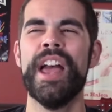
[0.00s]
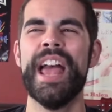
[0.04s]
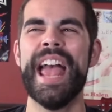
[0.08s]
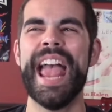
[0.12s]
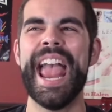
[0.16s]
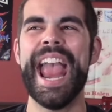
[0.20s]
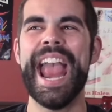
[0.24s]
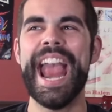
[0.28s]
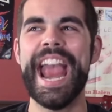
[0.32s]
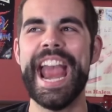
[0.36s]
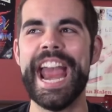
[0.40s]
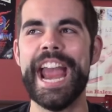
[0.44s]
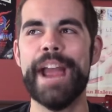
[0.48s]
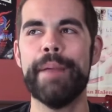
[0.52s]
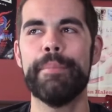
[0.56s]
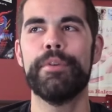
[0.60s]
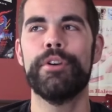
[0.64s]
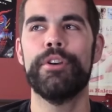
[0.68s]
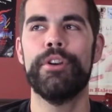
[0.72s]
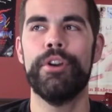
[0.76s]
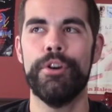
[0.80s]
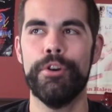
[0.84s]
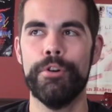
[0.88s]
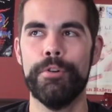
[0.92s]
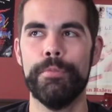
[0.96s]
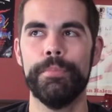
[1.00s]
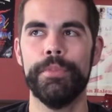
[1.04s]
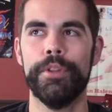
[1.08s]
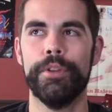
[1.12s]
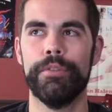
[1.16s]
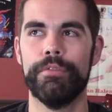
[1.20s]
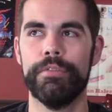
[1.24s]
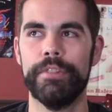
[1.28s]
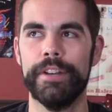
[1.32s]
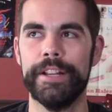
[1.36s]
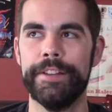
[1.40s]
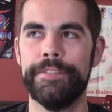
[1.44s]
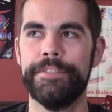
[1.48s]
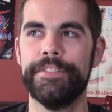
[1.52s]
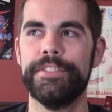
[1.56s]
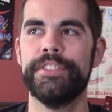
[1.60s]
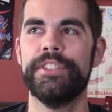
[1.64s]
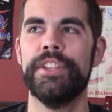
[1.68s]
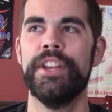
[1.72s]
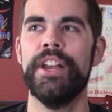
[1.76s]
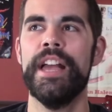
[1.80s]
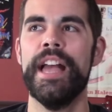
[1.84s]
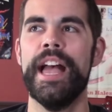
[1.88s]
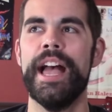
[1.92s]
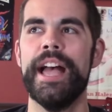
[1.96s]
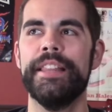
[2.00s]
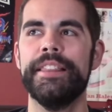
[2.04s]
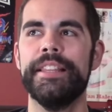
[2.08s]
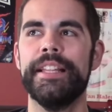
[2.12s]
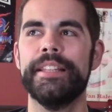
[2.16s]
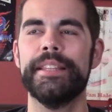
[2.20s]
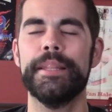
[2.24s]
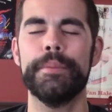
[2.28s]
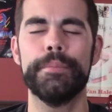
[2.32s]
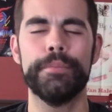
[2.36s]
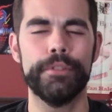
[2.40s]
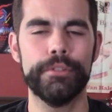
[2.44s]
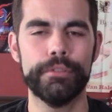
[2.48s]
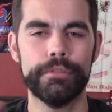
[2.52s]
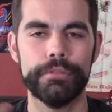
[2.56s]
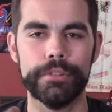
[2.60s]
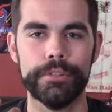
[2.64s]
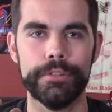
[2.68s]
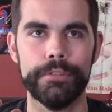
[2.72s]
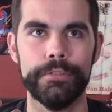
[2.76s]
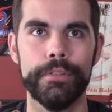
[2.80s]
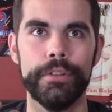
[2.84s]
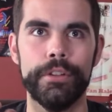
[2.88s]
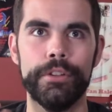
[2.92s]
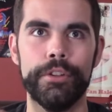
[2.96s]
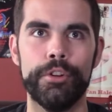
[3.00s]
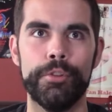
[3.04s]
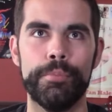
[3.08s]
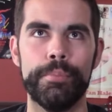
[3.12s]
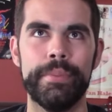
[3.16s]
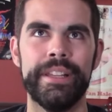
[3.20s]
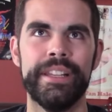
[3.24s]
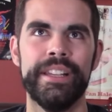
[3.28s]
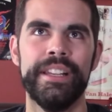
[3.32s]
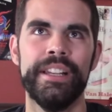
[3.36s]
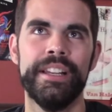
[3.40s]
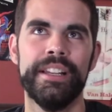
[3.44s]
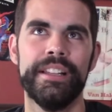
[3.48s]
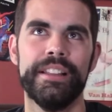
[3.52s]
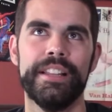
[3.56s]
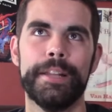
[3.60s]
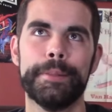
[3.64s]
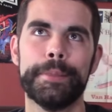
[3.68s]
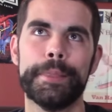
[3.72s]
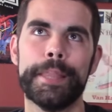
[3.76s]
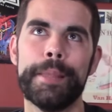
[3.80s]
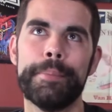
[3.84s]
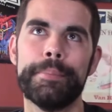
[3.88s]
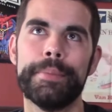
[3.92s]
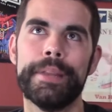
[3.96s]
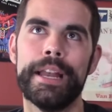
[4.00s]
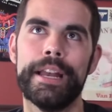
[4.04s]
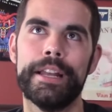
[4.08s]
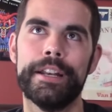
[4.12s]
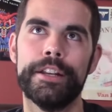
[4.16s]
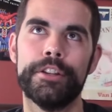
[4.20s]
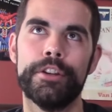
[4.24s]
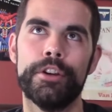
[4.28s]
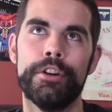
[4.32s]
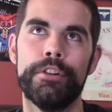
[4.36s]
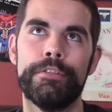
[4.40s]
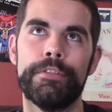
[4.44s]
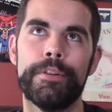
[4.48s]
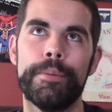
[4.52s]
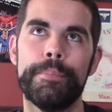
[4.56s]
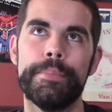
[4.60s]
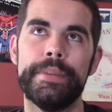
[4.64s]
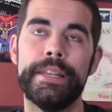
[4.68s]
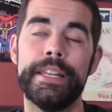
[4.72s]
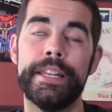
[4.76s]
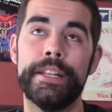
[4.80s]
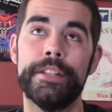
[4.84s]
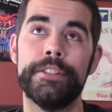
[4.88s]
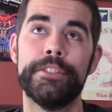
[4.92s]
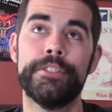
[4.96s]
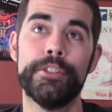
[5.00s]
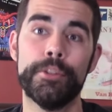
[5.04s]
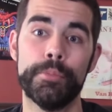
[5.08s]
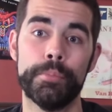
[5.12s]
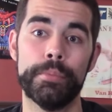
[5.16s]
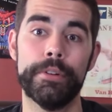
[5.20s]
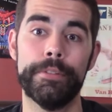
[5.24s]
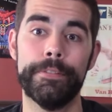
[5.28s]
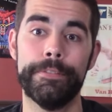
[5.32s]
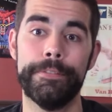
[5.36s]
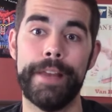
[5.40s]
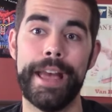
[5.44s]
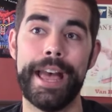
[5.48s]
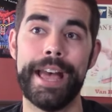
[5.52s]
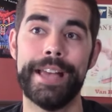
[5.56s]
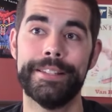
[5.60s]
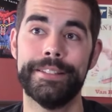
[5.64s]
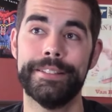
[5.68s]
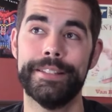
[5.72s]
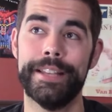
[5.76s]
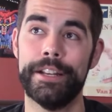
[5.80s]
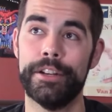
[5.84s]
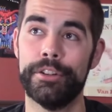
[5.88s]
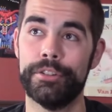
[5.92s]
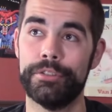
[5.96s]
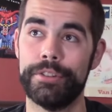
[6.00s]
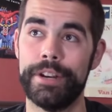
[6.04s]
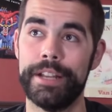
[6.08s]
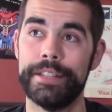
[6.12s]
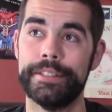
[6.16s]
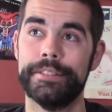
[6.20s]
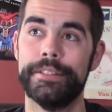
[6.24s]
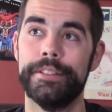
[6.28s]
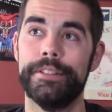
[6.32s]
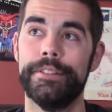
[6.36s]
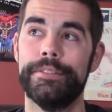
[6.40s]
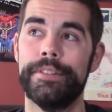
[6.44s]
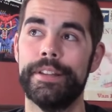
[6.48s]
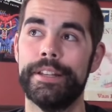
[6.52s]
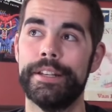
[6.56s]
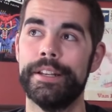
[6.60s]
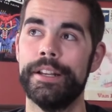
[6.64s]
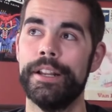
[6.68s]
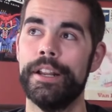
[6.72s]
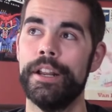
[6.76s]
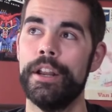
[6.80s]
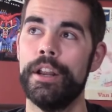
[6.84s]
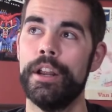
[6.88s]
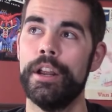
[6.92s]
hammer home the riffs and let them groove a little bit, let them kind of go from being super fast and aggressive and